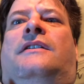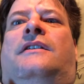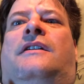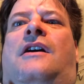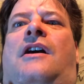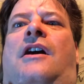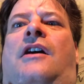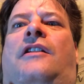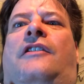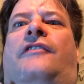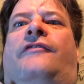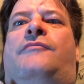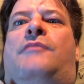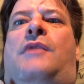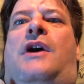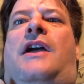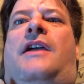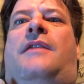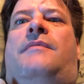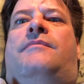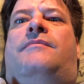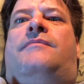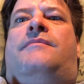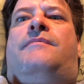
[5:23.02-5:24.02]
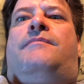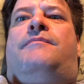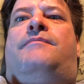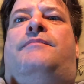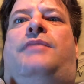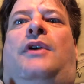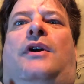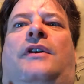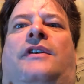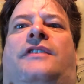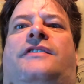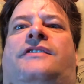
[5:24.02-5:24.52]
all of my
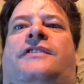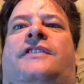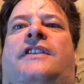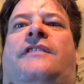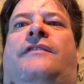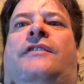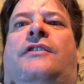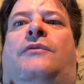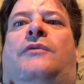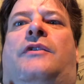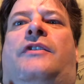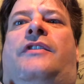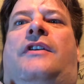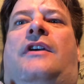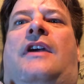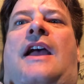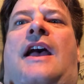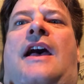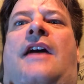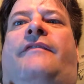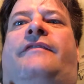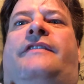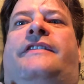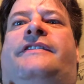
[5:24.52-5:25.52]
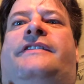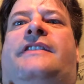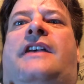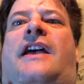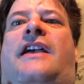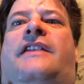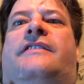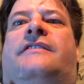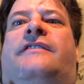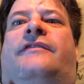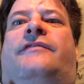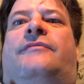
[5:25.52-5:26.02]
books, even when they're half the
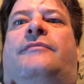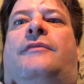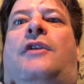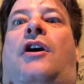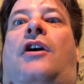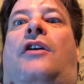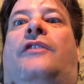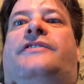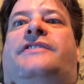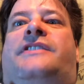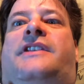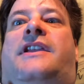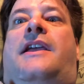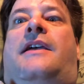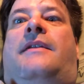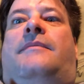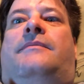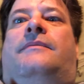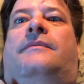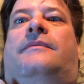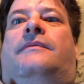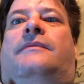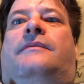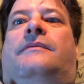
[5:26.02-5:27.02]
size of them, all skip.